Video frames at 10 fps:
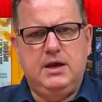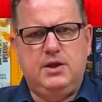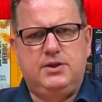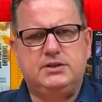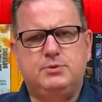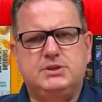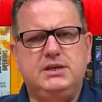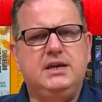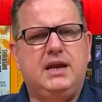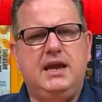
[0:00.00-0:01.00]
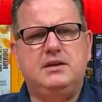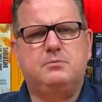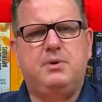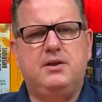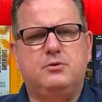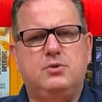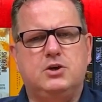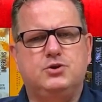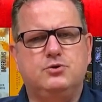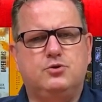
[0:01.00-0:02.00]
This was indicated by the
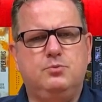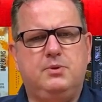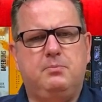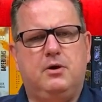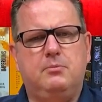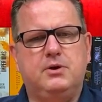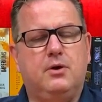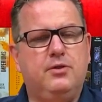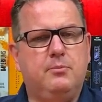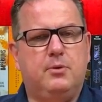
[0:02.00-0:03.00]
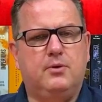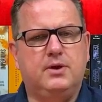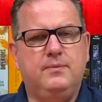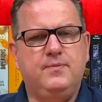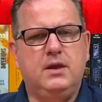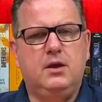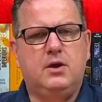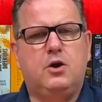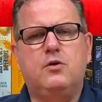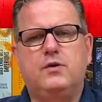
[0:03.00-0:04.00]
Russian troop deployment on the border,
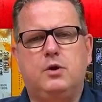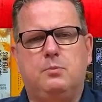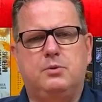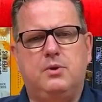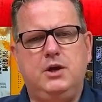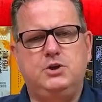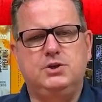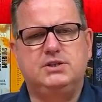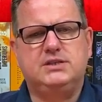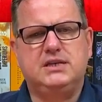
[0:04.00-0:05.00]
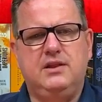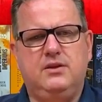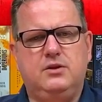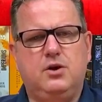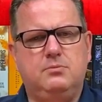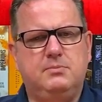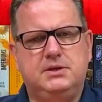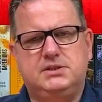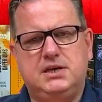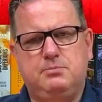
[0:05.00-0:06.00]
covert operations in the
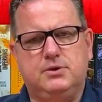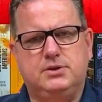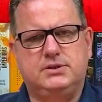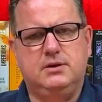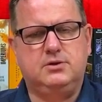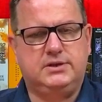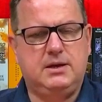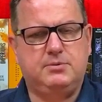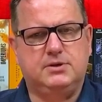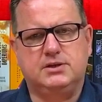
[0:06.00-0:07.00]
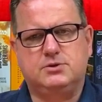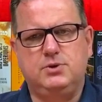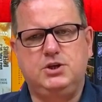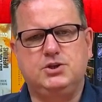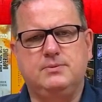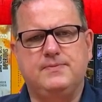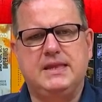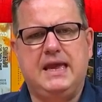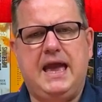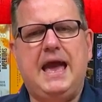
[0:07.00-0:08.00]
Donbas separatist region,
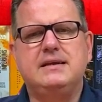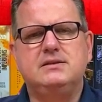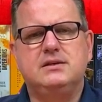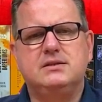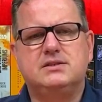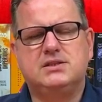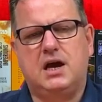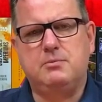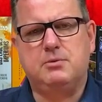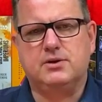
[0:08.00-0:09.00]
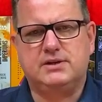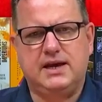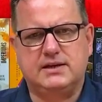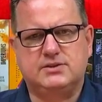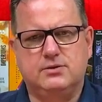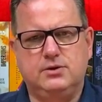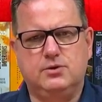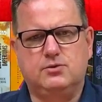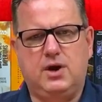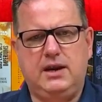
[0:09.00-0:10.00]
and cyber attacks on
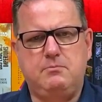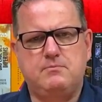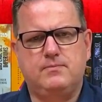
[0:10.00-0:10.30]
Ukraine.